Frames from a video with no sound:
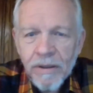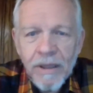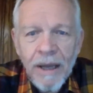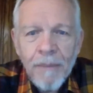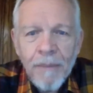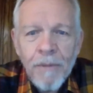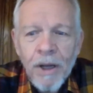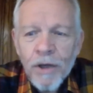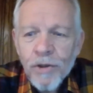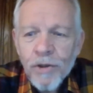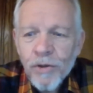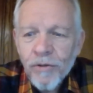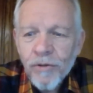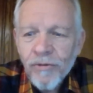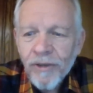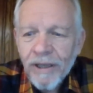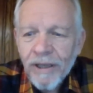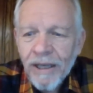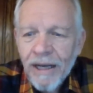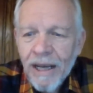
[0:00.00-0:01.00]
I'm not sure
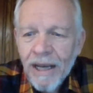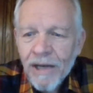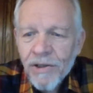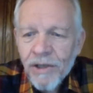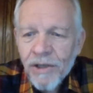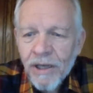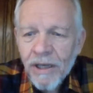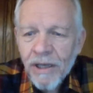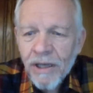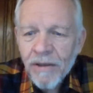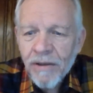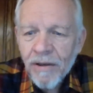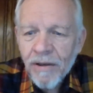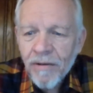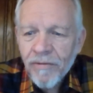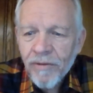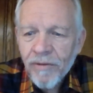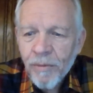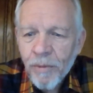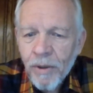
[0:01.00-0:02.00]
if I can actually get there
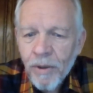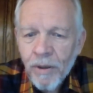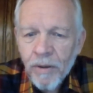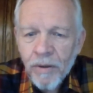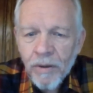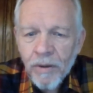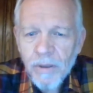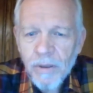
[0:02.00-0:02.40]
from here.